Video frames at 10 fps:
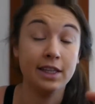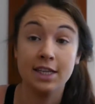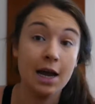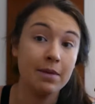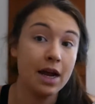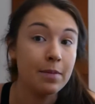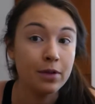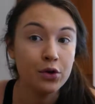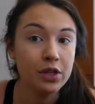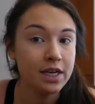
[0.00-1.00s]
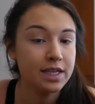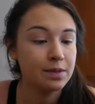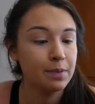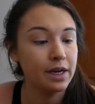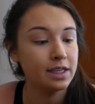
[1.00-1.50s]
the time that I upload
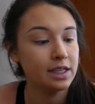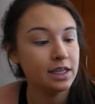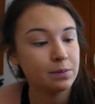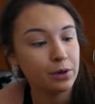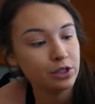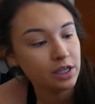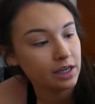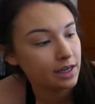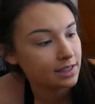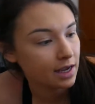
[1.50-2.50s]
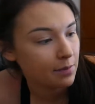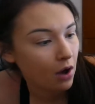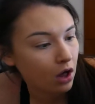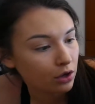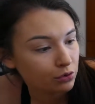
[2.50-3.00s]
this, but this protein is a
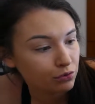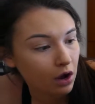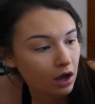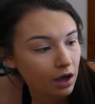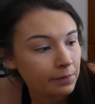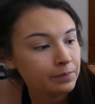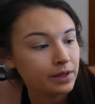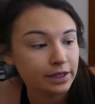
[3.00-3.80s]
Apollo Raw.